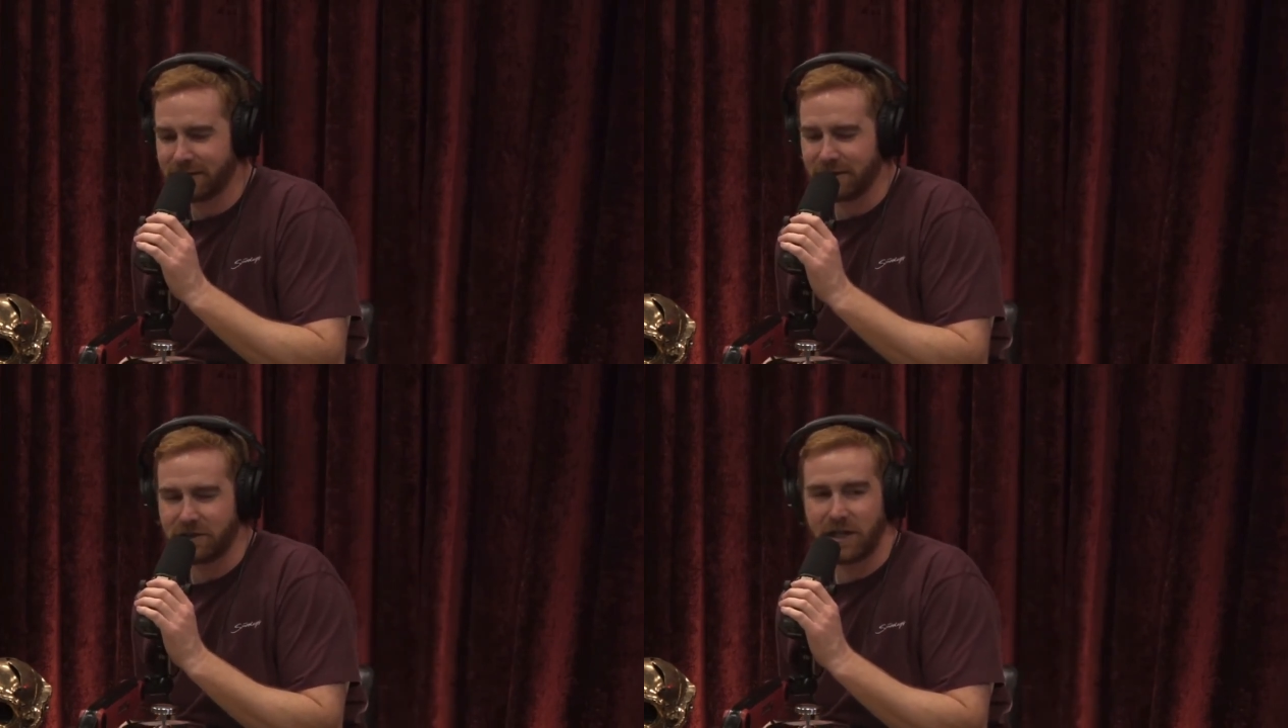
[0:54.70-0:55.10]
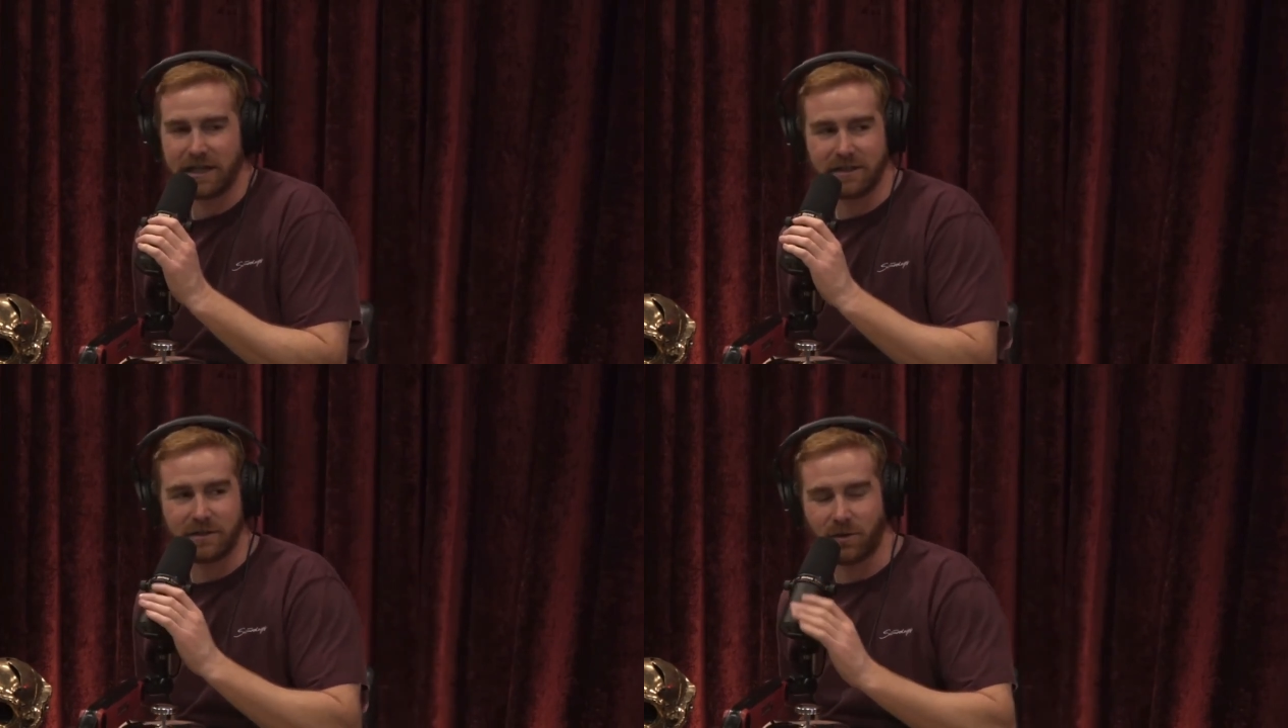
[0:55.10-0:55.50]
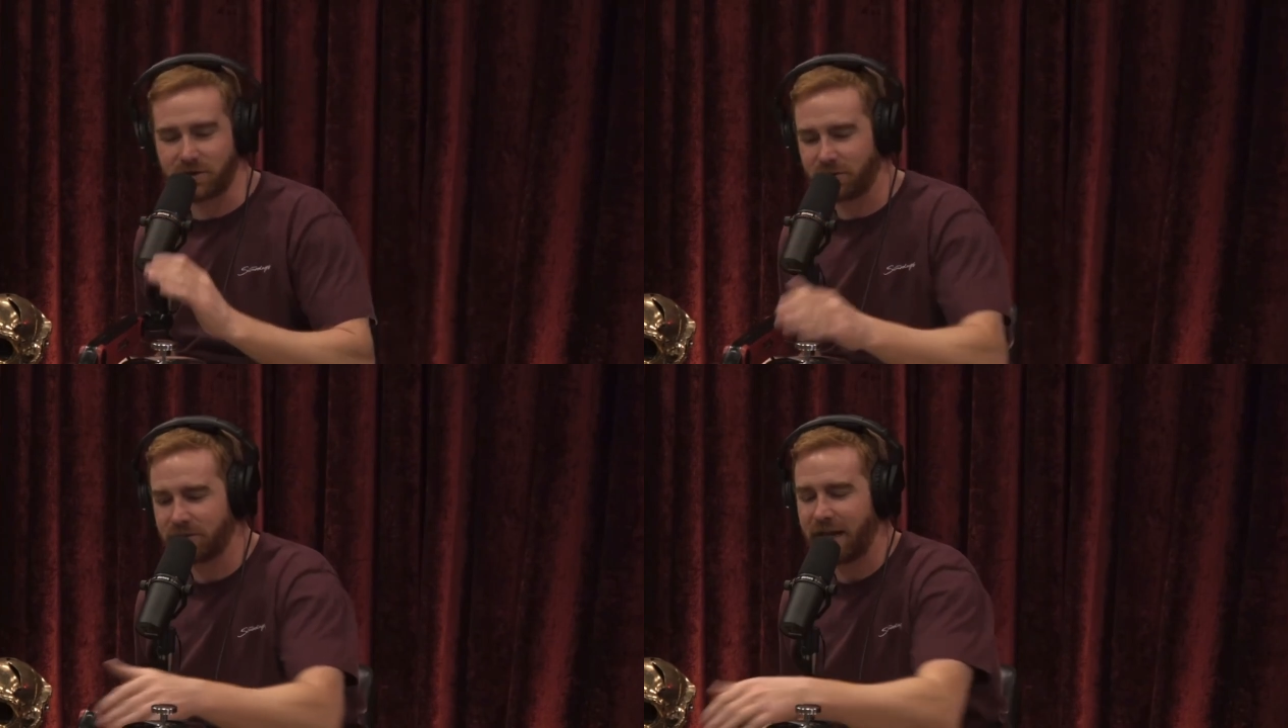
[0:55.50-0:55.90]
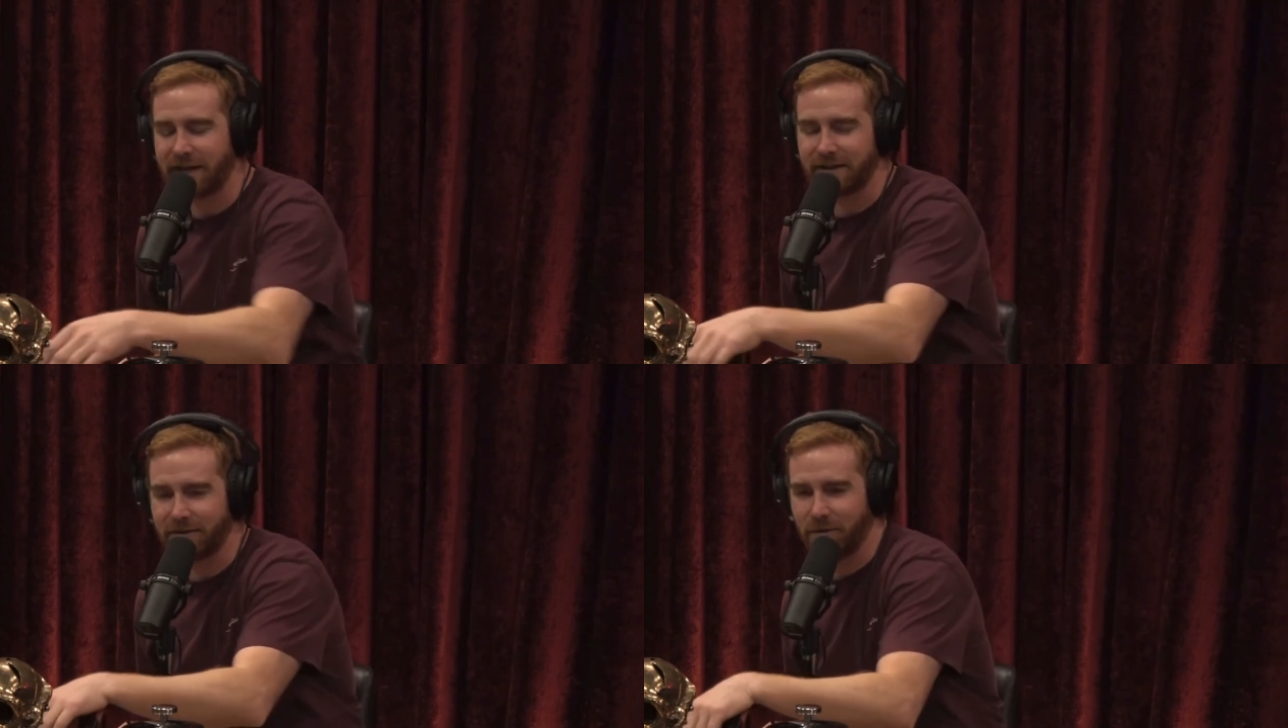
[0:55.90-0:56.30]
Chinese torture
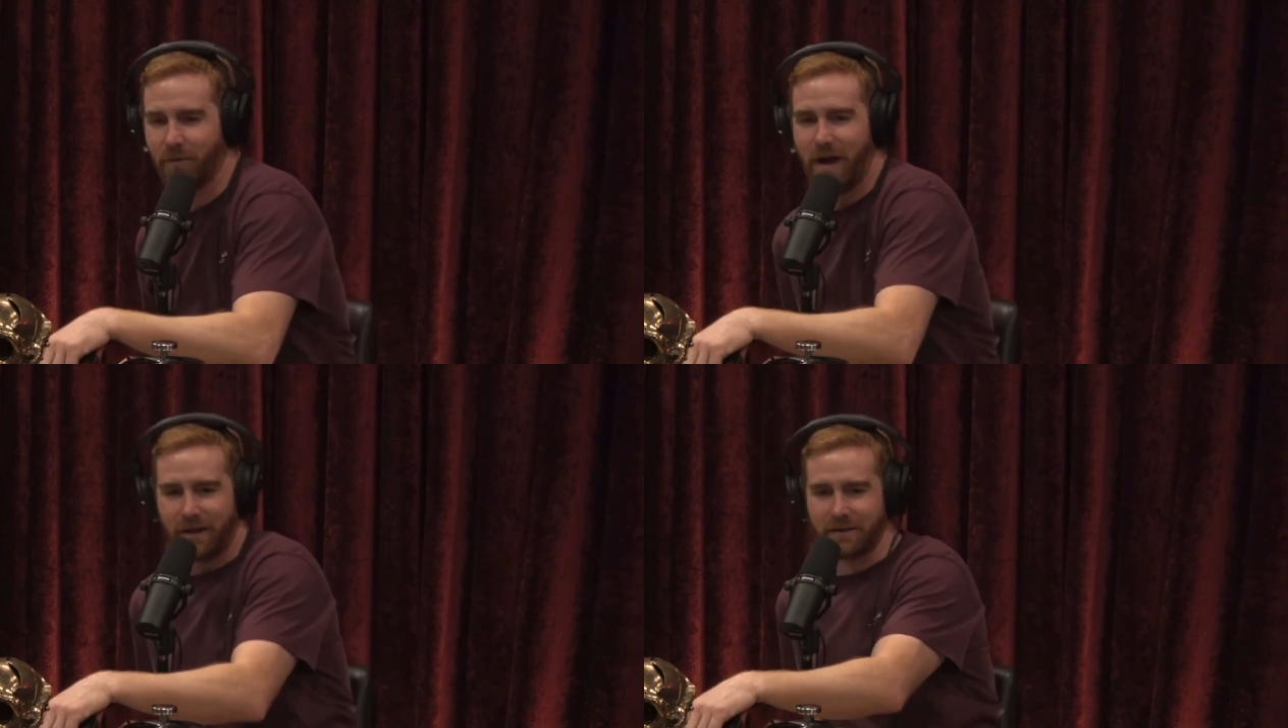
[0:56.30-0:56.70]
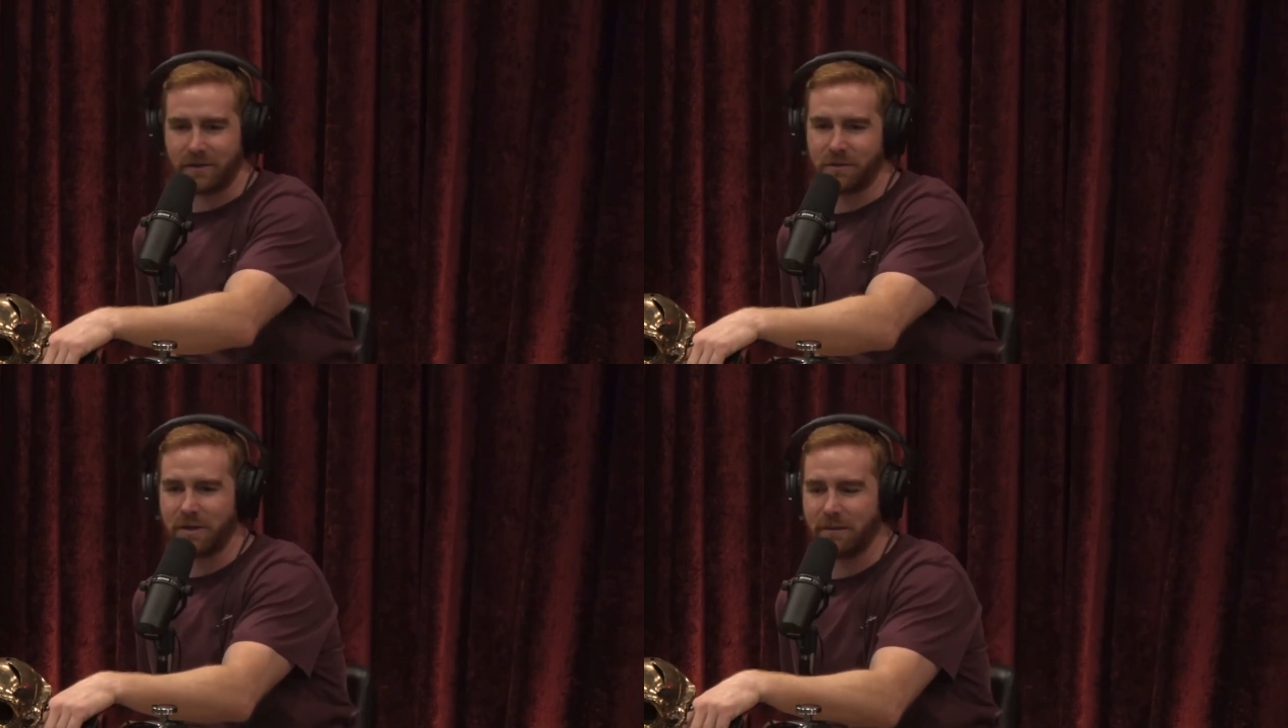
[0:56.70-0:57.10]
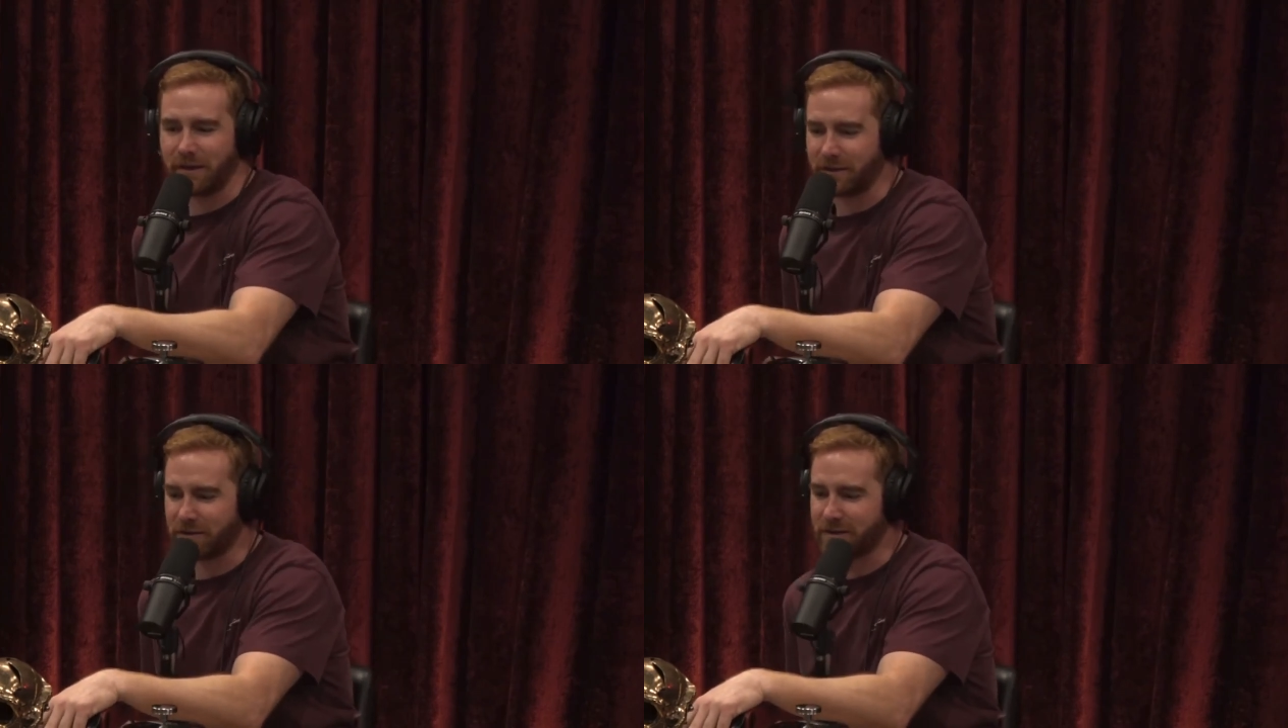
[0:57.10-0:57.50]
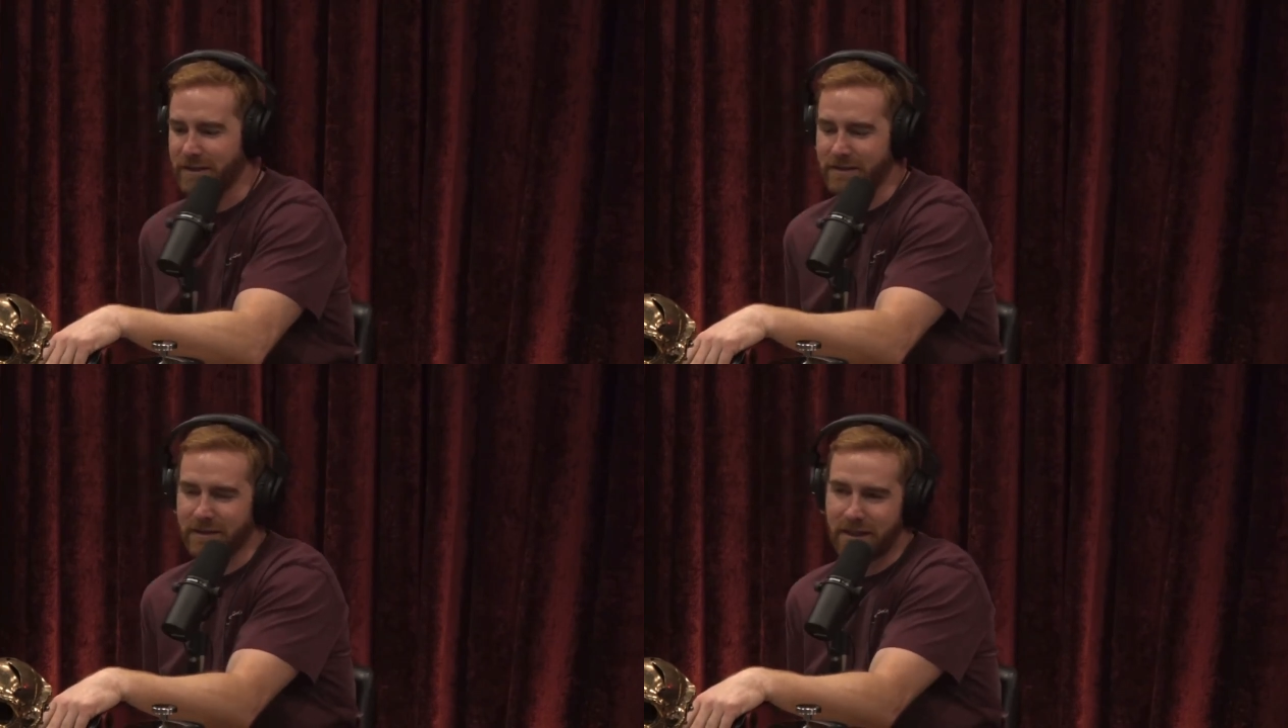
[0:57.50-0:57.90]
tactics were wild though. You read about those
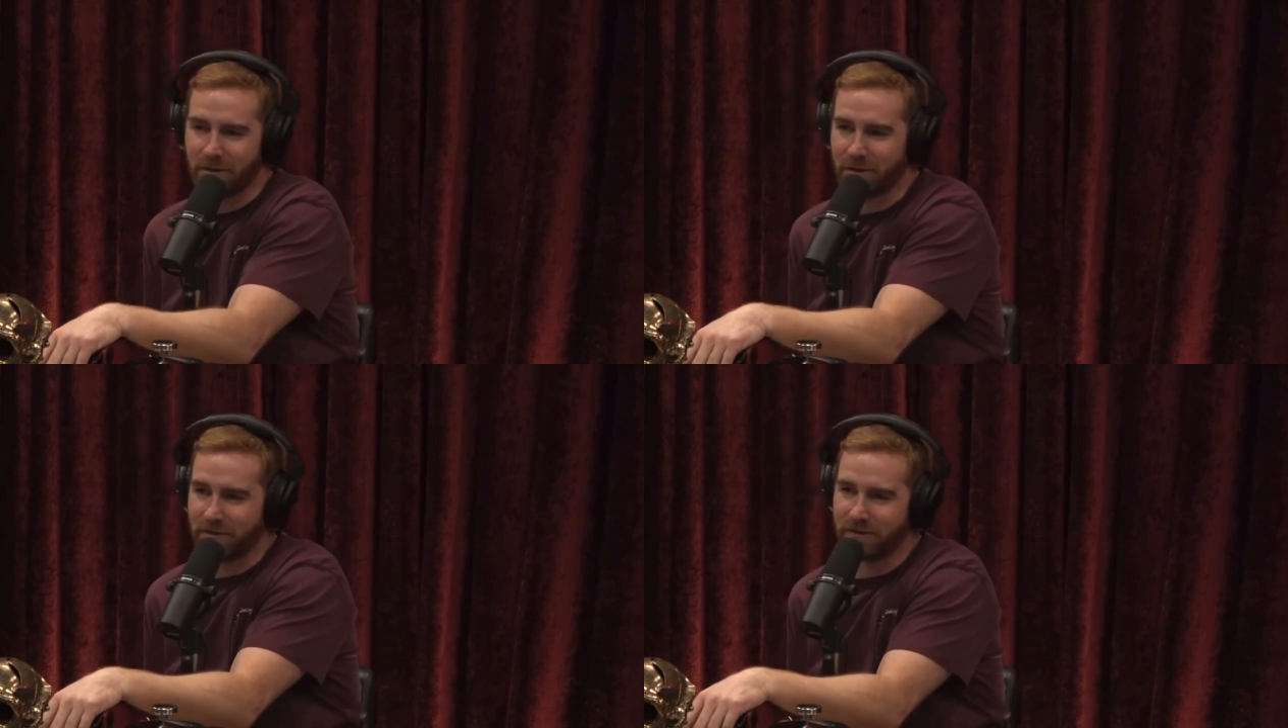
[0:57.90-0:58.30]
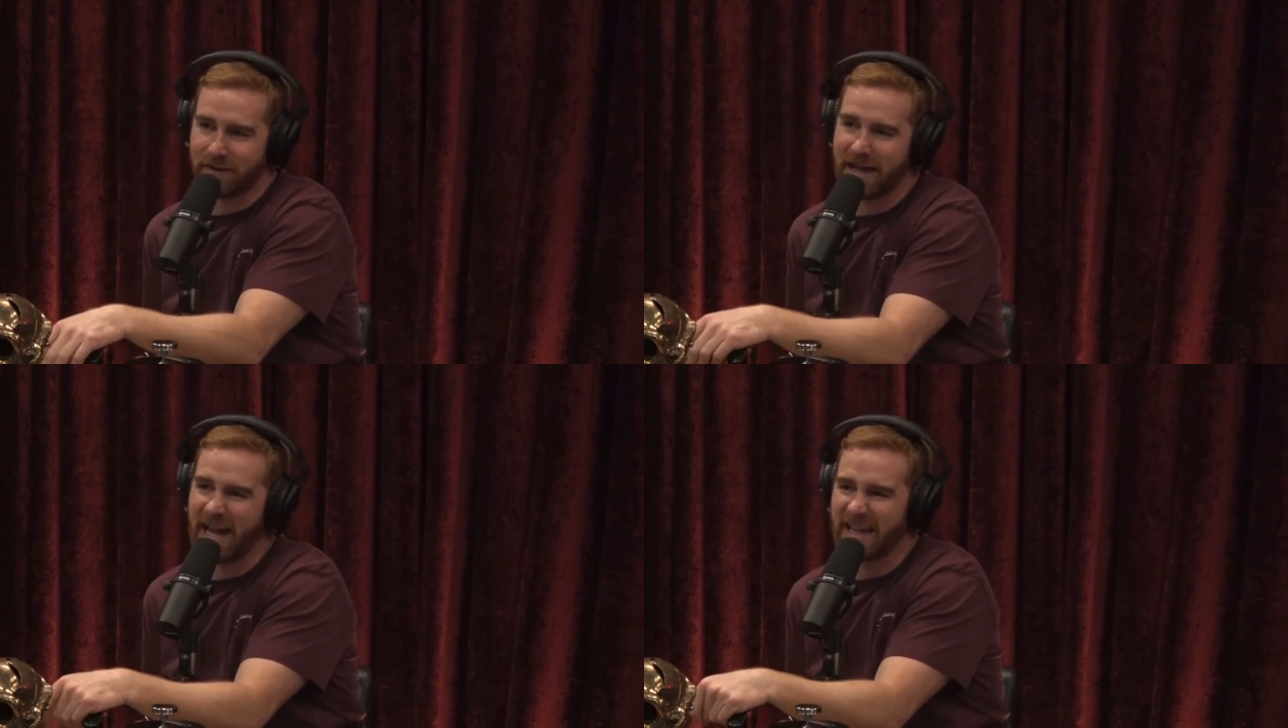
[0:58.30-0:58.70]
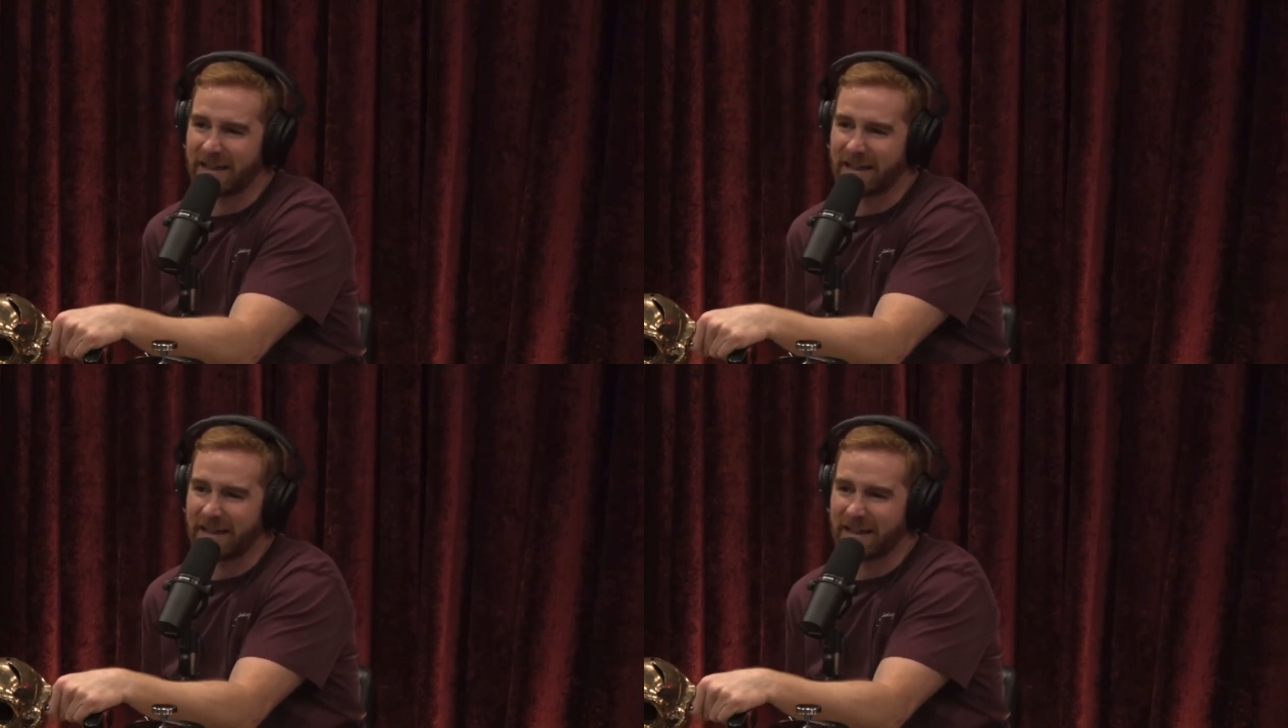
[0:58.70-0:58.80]
things, like they were endless.